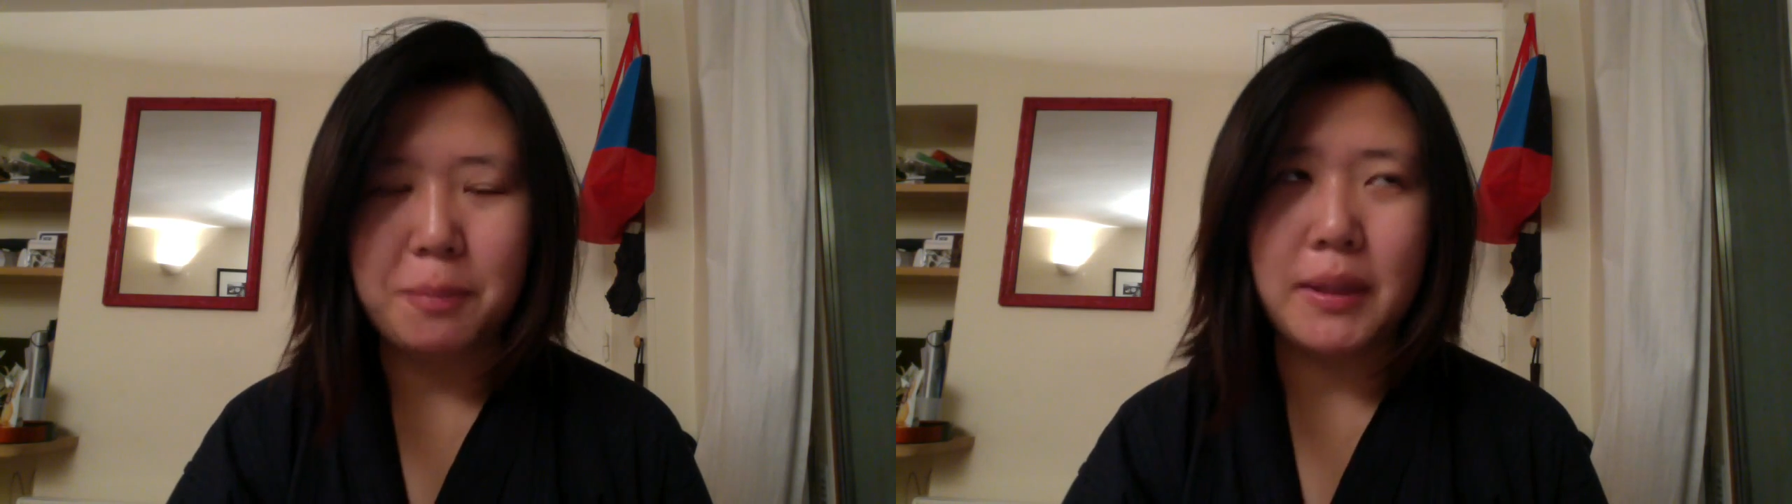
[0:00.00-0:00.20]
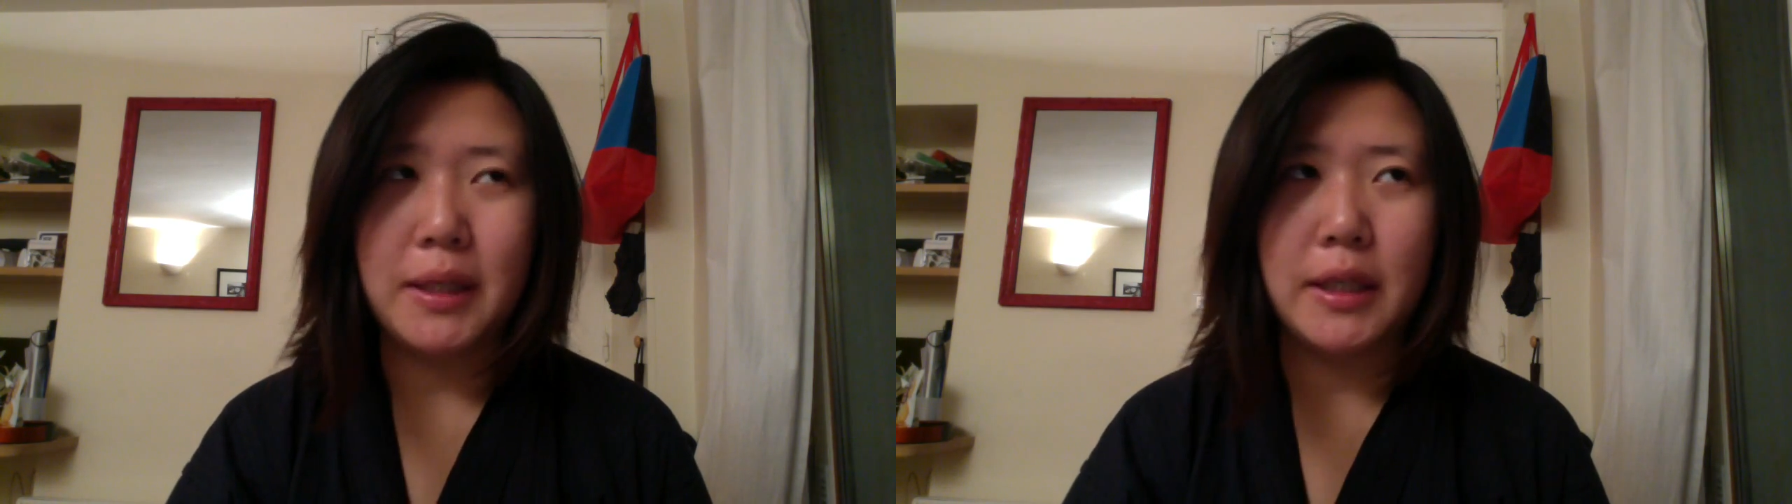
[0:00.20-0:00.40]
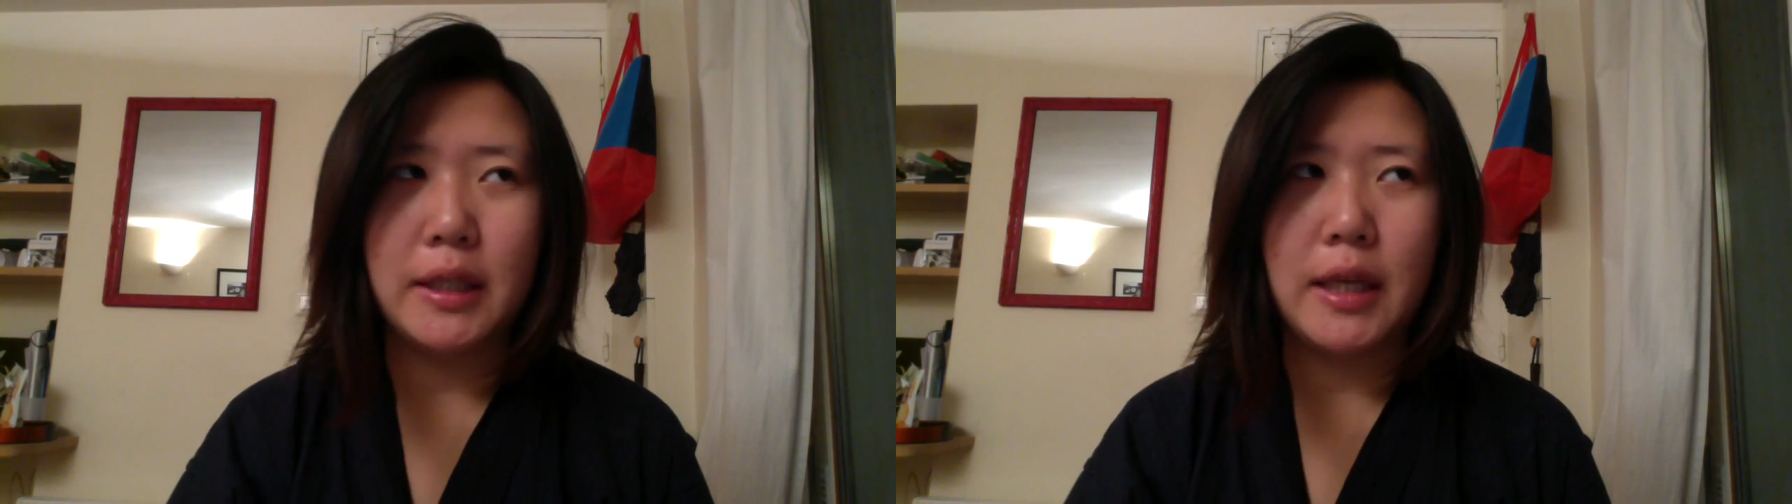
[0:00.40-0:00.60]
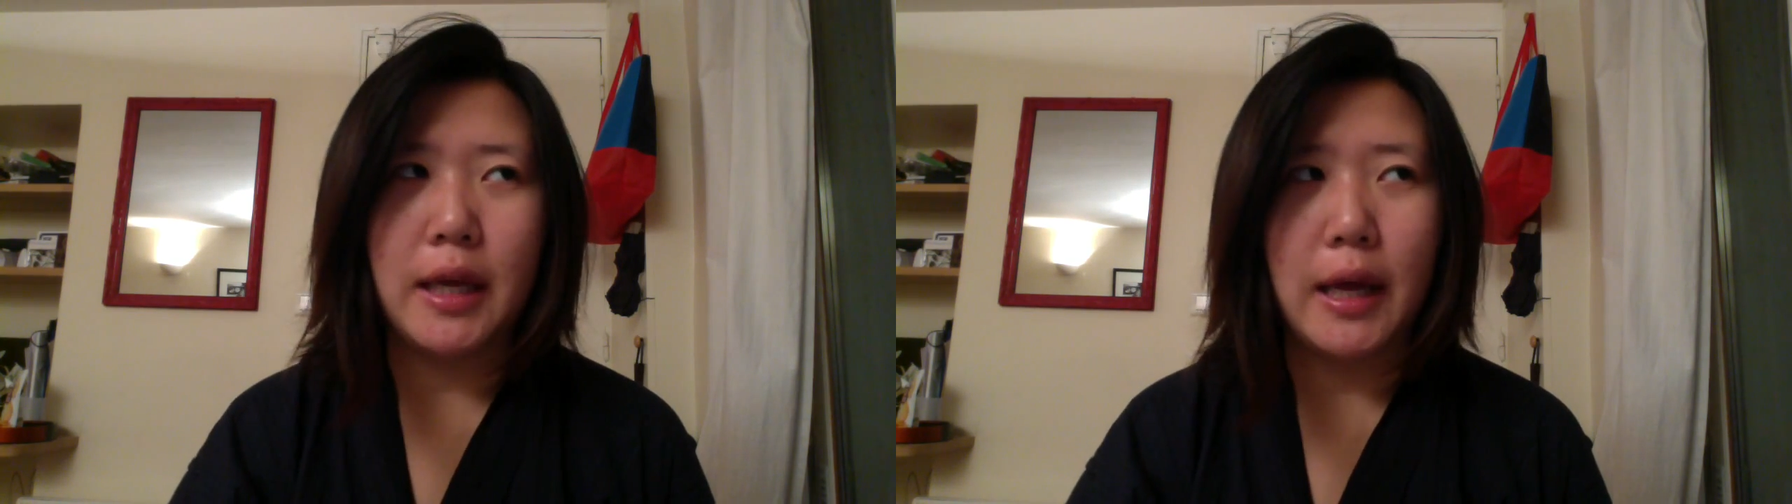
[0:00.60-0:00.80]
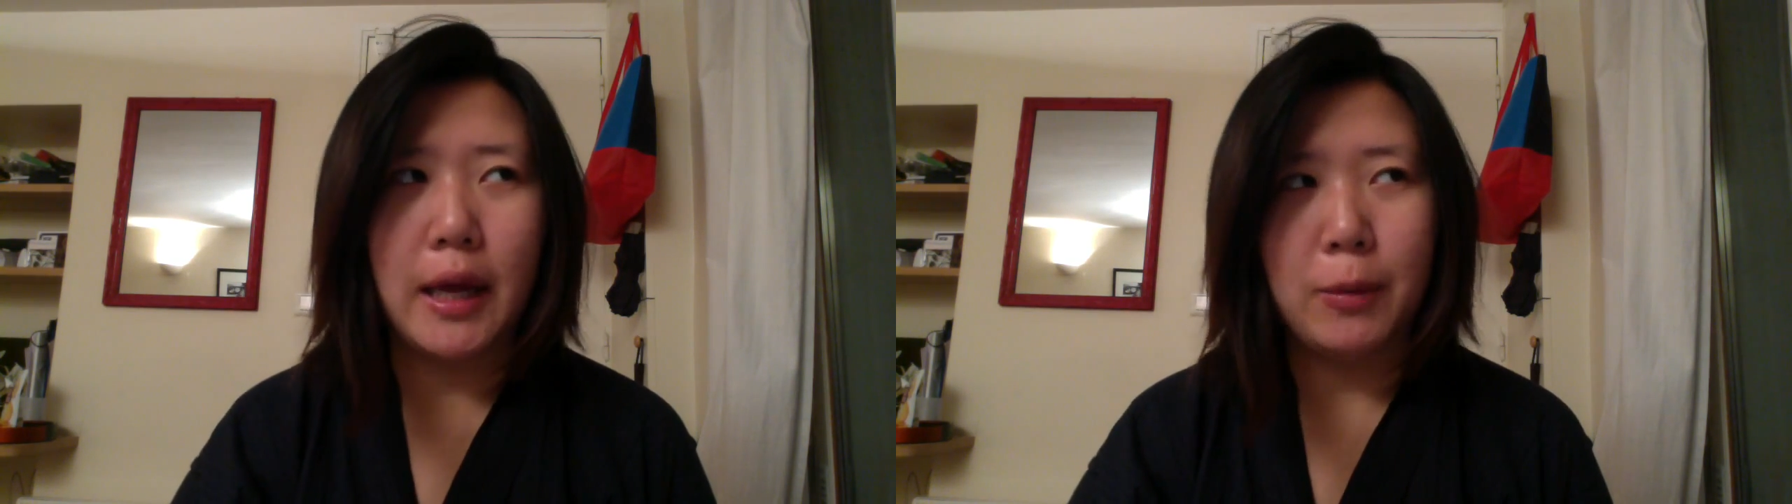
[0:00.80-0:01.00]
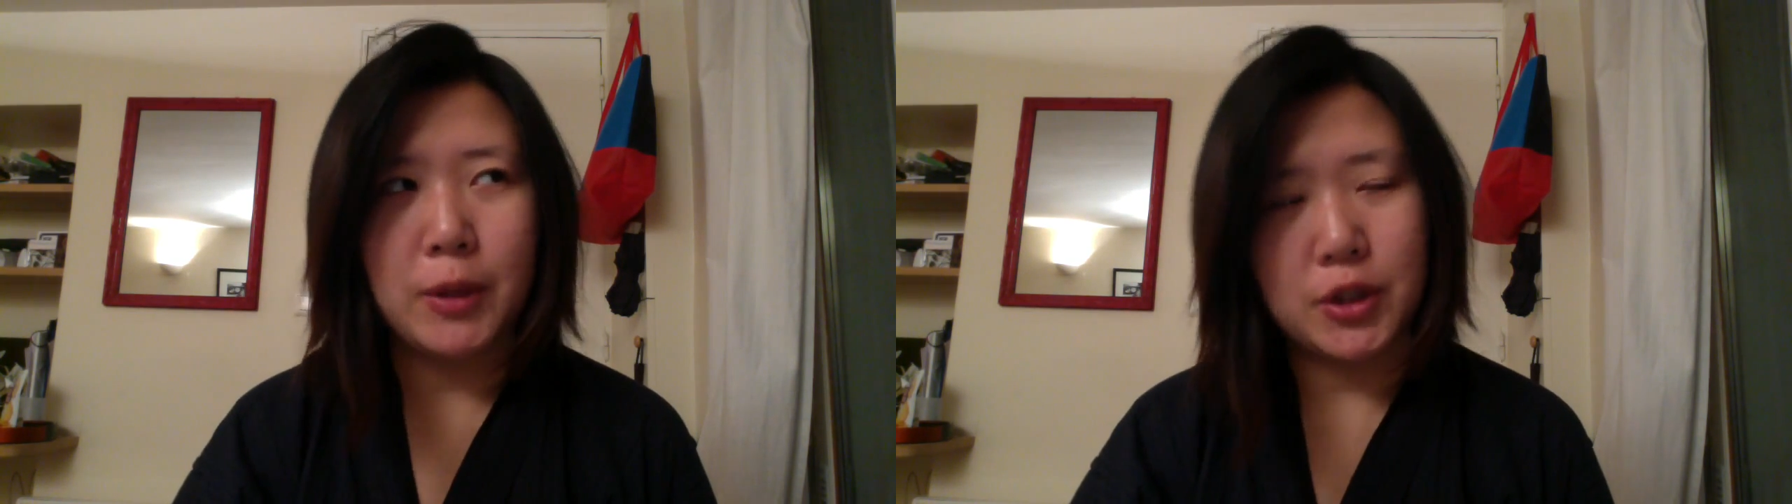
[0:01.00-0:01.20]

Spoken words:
but I went